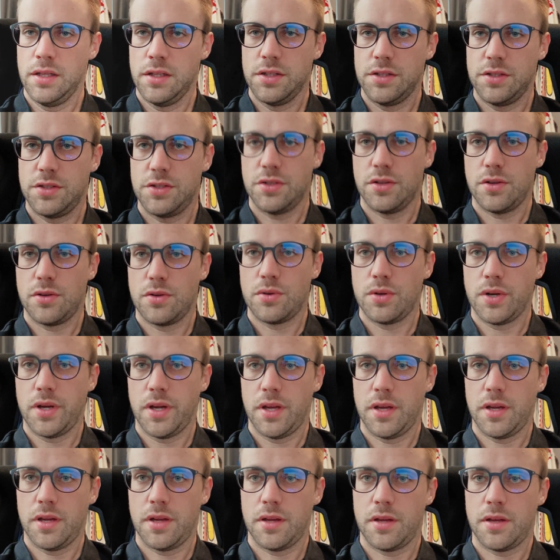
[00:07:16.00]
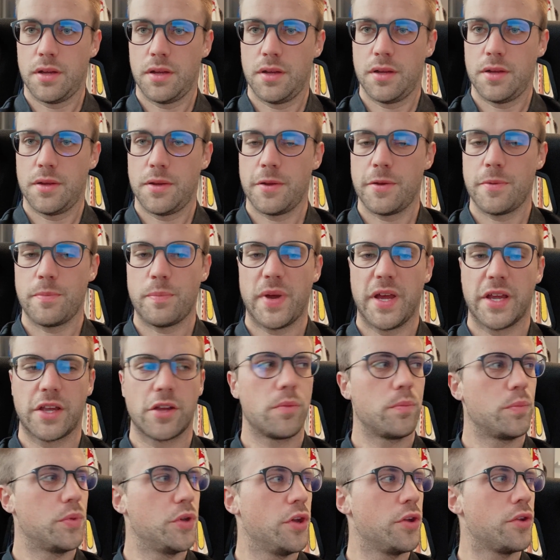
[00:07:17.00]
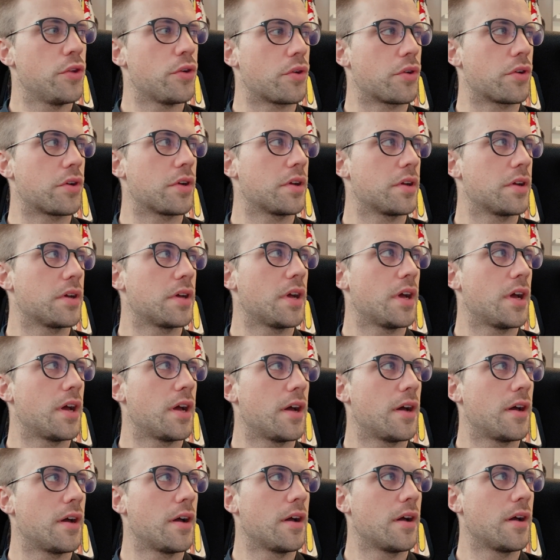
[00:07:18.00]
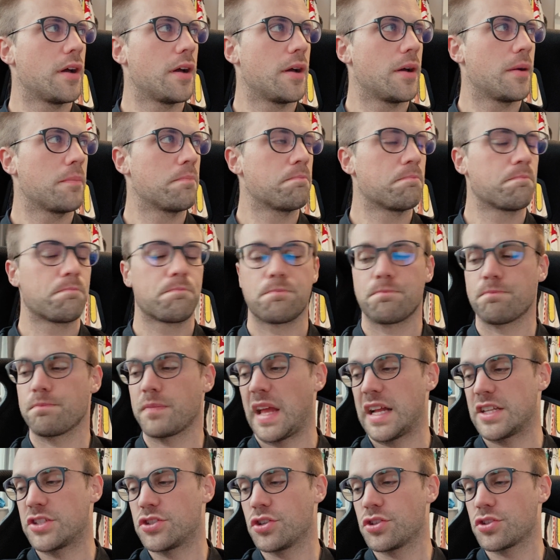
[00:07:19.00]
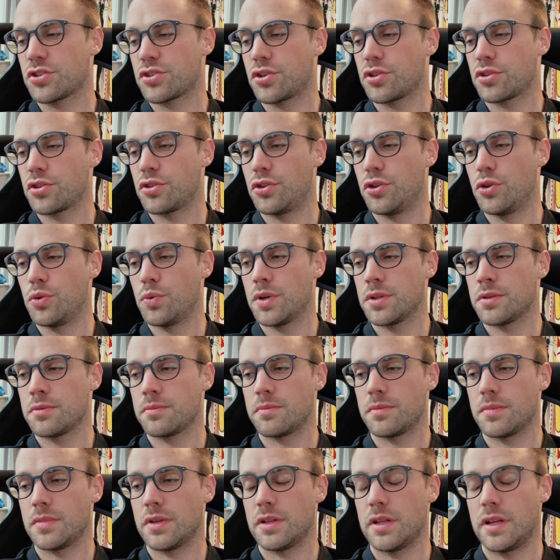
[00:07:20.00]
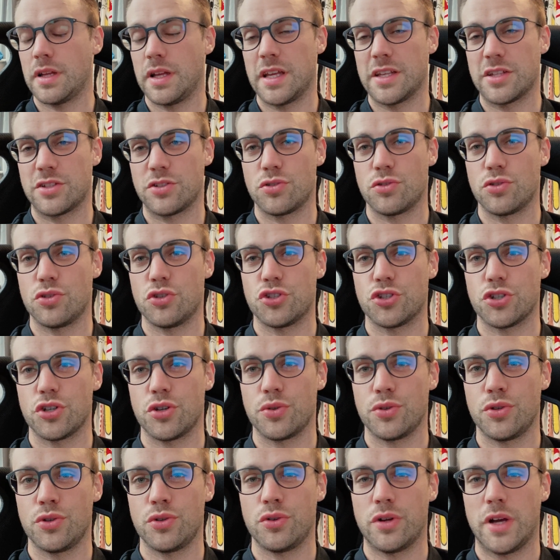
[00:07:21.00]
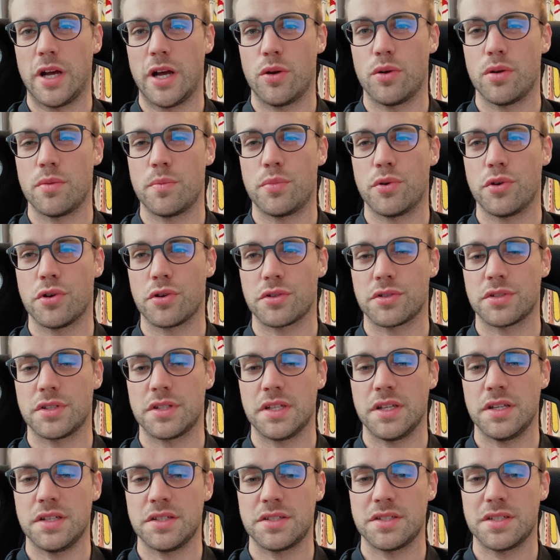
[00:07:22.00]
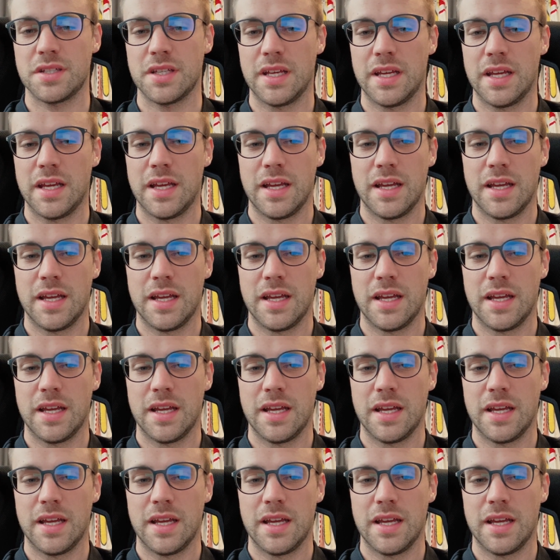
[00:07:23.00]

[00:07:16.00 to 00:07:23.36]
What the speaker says: So my computer, I just got a new one, as to show you how important it is.